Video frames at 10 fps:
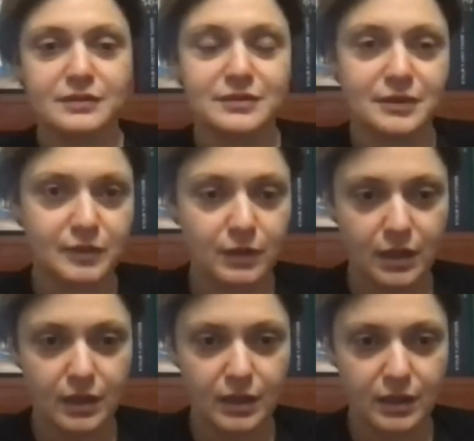So
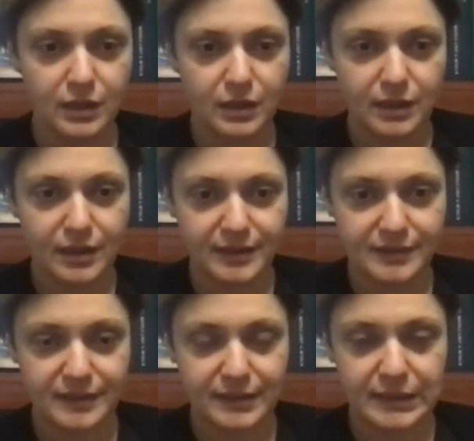I
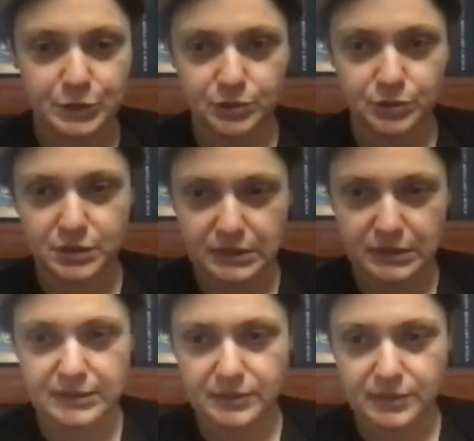think in Georgia,
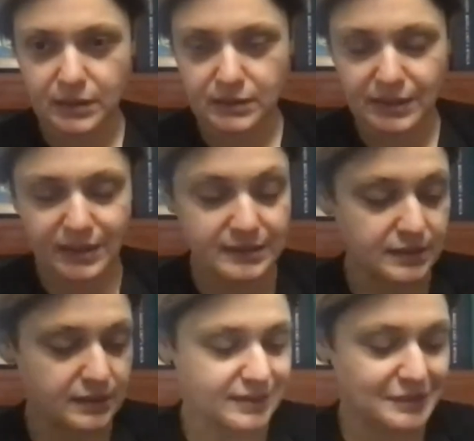the
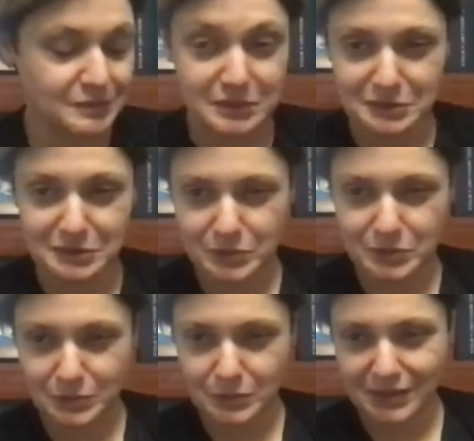answer is similar to
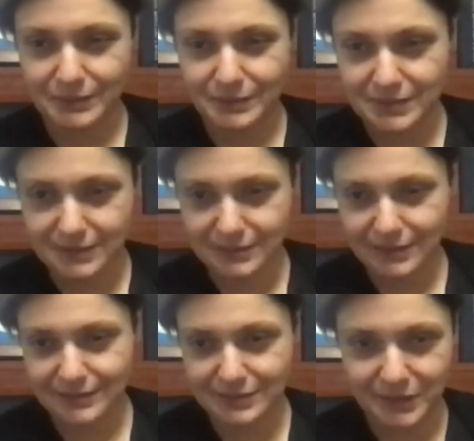what happens in
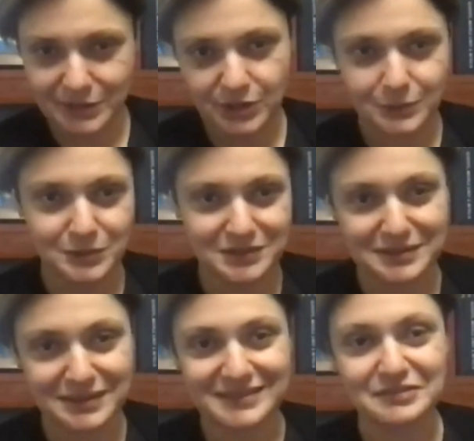Azerbaijan with
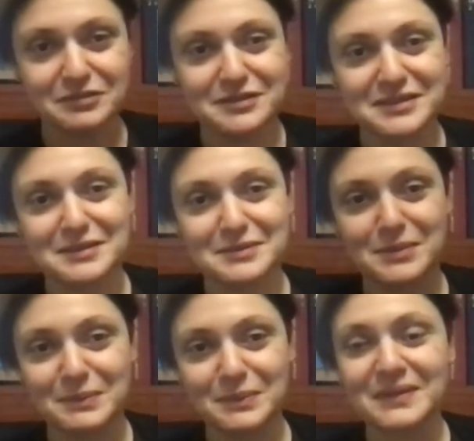slight differences
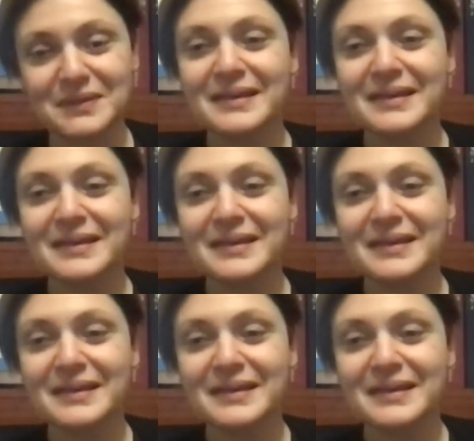maybe.